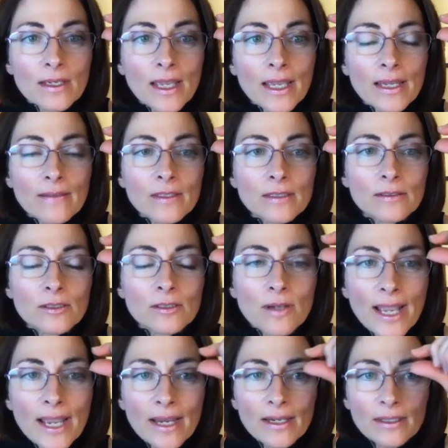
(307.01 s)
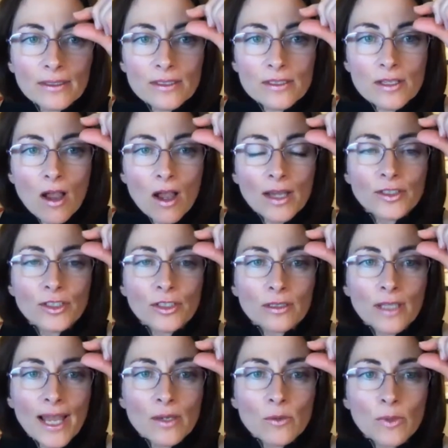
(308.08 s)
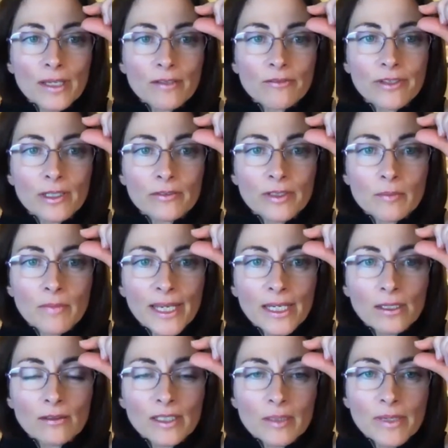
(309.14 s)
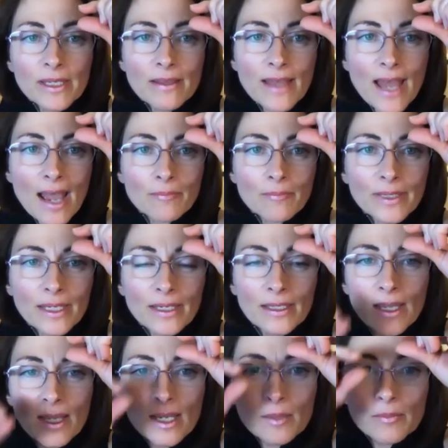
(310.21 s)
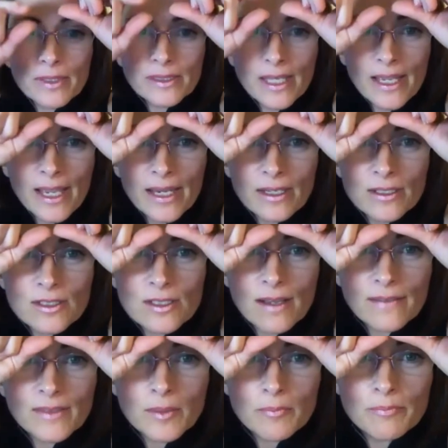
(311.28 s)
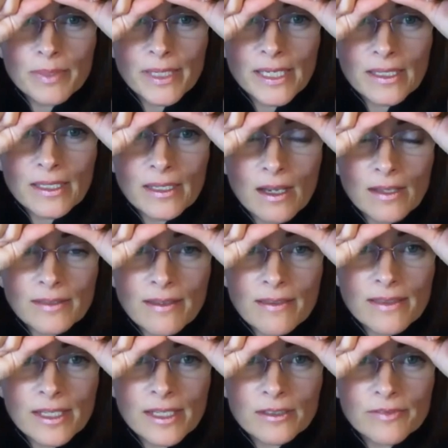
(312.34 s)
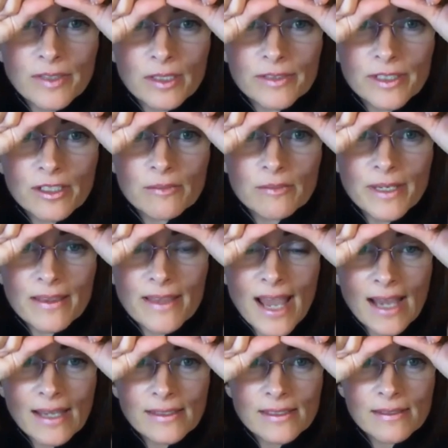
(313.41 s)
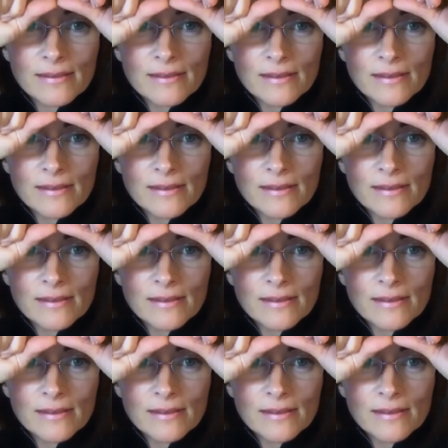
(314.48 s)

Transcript: And the little hairs on your lightweight velvet may only be that big, but the hairs on the big, on the thicker velvet could be that.